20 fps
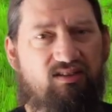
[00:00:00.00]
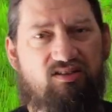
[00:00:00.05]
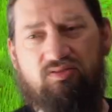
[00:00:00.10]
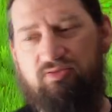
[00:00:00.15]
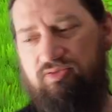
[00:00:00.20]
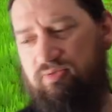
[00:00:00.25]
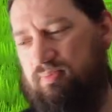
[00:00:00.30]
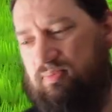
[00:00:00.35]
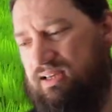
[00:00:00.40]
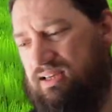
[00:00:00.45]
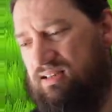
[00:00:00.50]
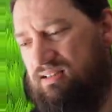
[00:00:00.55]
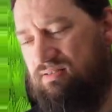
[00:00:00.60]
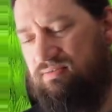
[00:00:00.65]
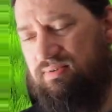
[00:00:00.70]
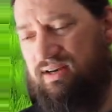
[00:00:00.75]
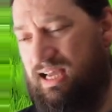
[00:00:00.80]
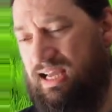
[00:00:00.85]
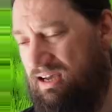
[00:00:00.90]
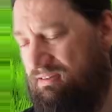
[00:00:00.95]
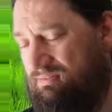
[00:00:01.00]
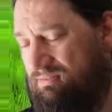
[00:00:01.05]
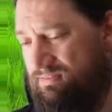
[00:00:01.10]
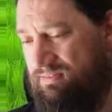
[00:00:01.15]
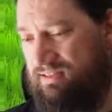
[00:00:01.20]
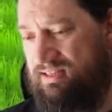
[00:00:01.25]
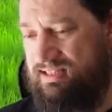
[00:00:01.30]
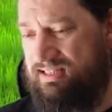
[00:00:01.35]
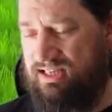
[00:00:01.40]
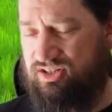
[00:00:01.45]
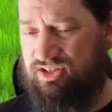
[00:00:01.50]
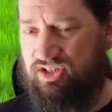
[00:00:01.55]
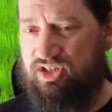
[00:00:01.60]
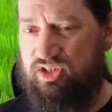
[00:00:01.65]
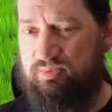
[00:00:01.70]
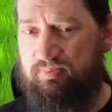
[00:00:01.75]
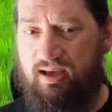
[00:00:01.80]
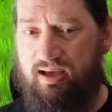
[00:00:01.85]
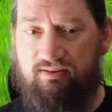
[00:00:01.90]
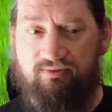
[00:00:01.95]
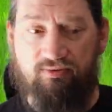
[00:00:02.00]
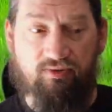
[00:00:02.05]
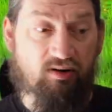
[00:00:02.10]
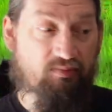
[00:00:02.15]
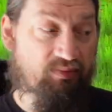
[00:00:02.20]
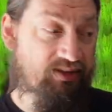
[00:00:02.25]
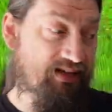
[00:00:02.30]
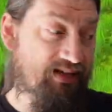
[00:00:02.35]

It's not for me. I don't really have the attention span for it,